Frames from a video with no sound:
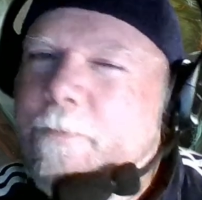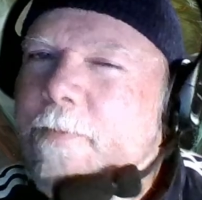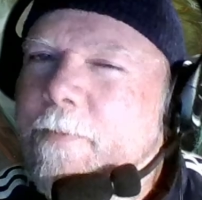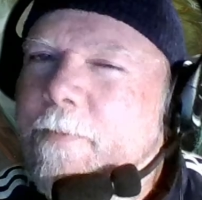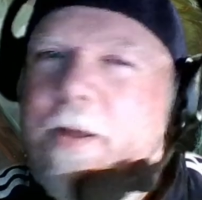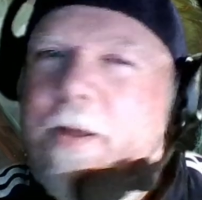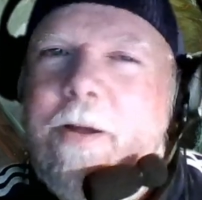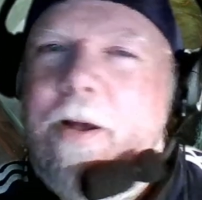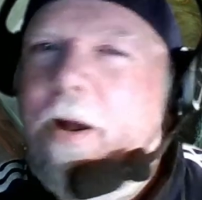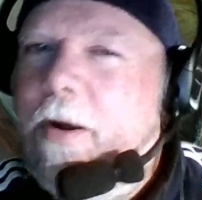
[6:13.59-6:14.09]

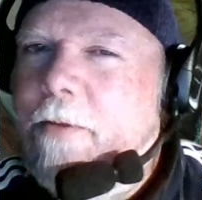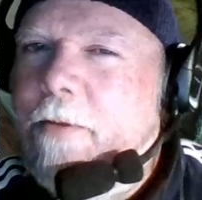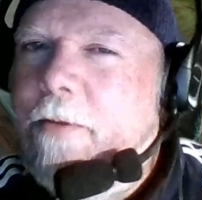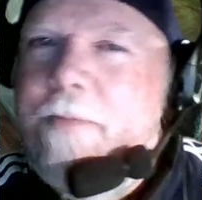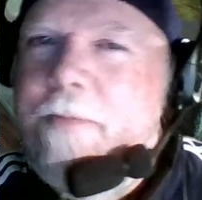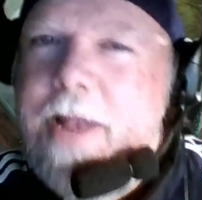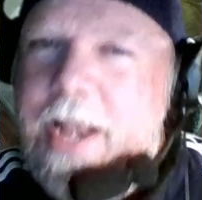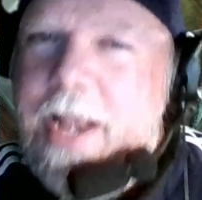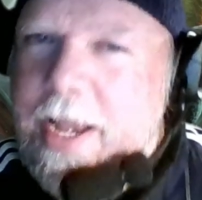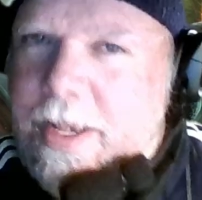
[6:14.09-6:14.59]
There are
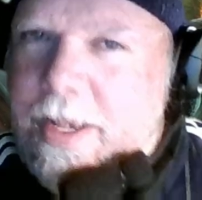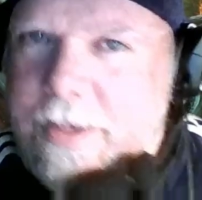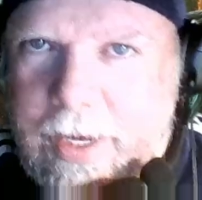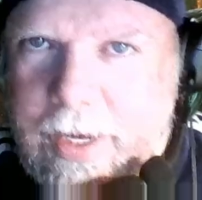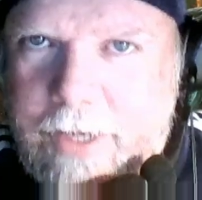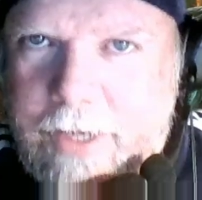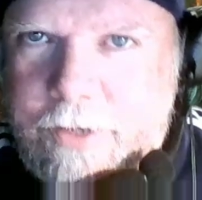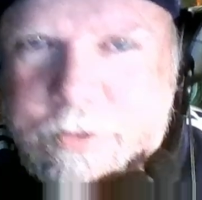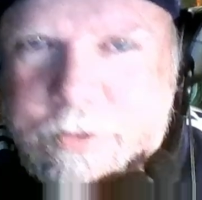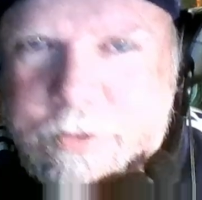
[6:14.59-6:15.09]
many
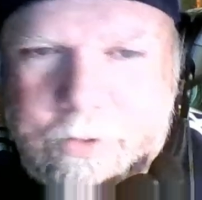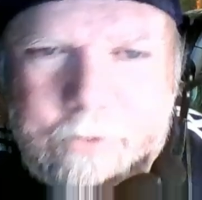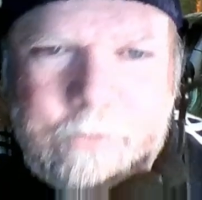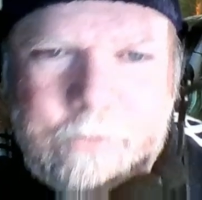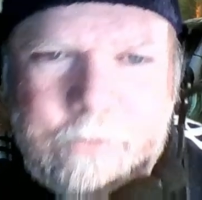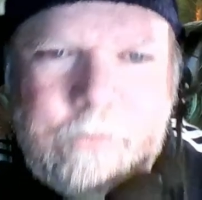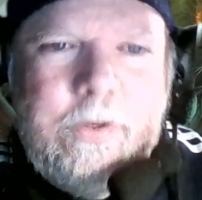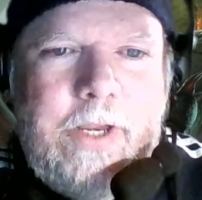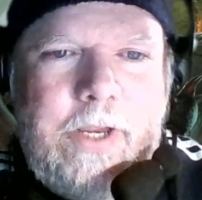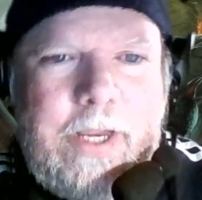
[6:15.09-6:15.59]

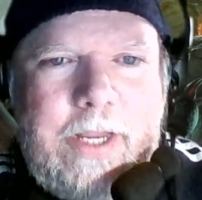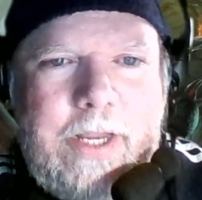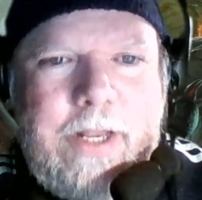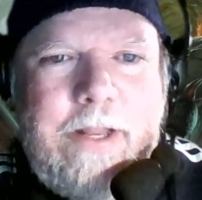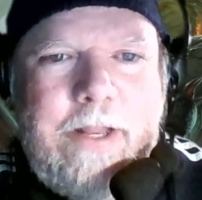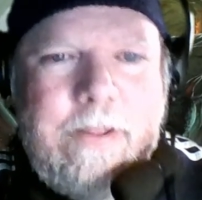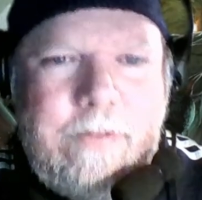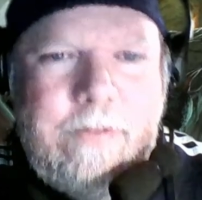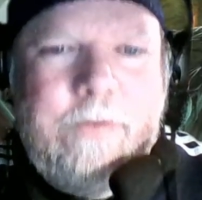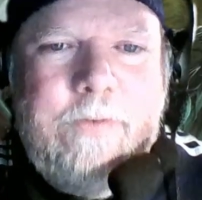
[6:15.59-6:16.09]
dangers in
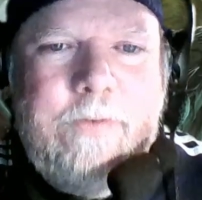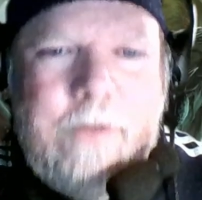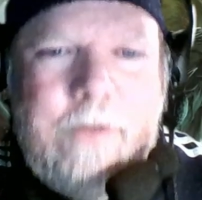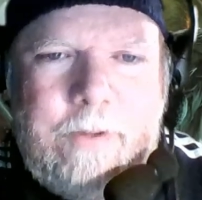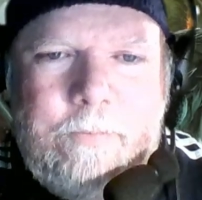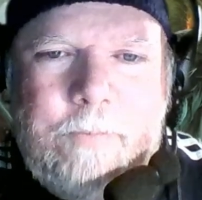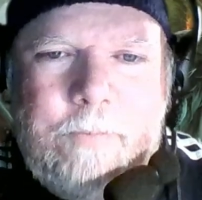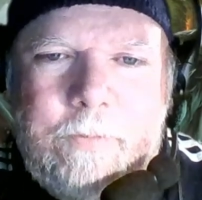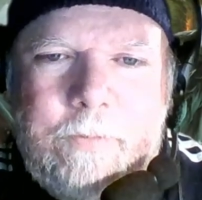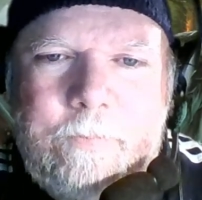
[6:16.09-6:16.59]
this
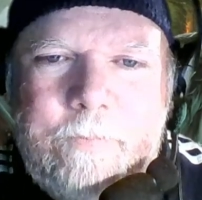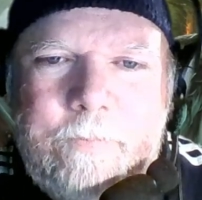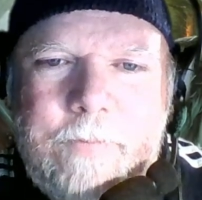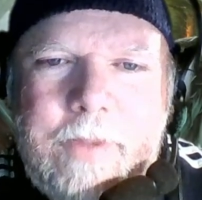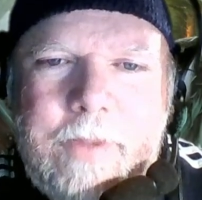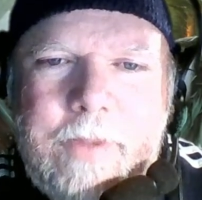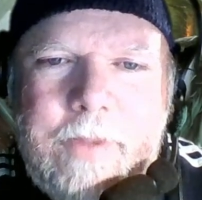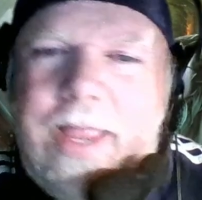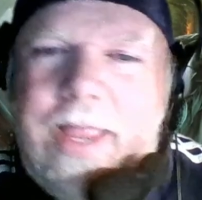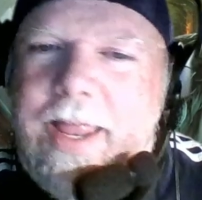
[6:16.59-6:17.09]
temple,
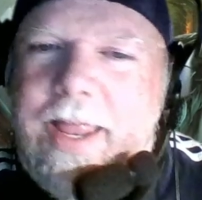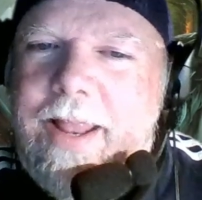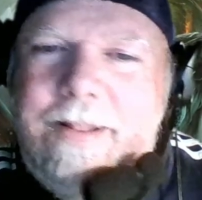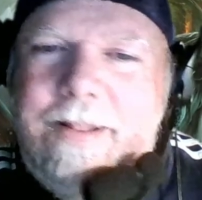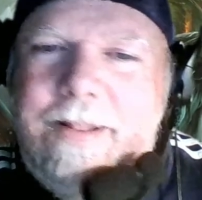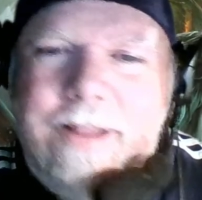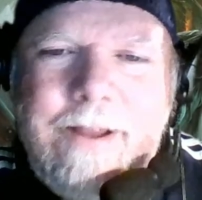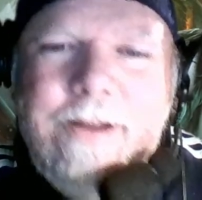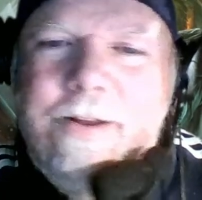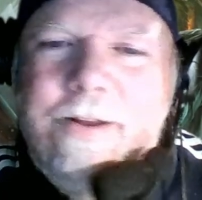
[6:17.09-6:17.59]
and
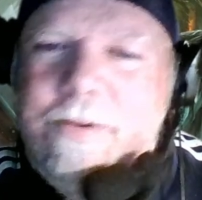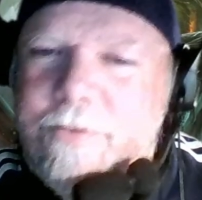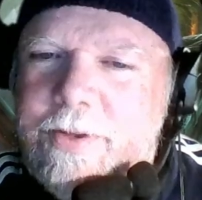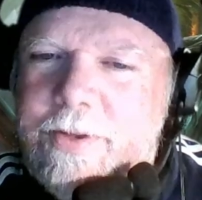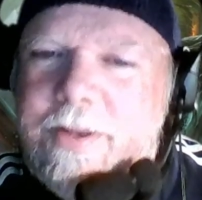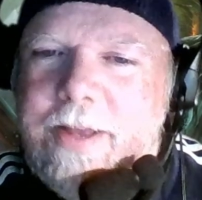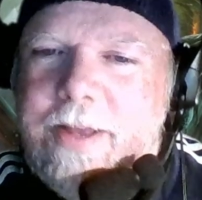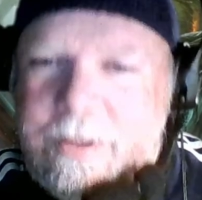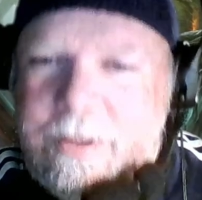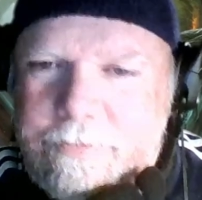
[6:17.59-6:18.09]
there's
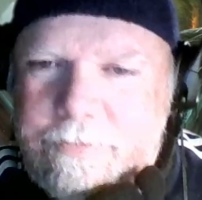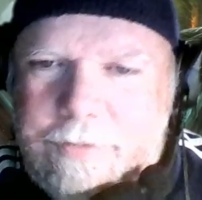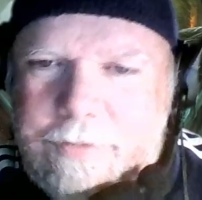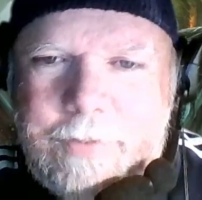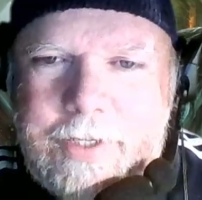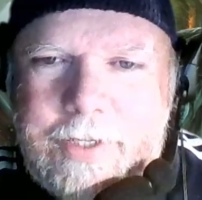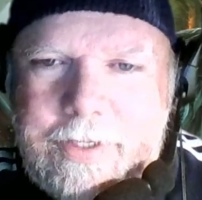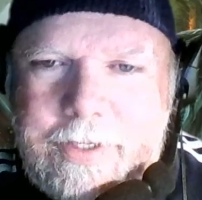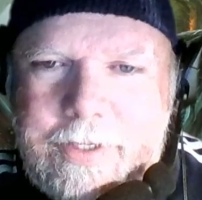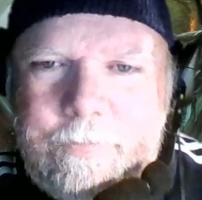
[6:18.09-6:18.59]
a time limit.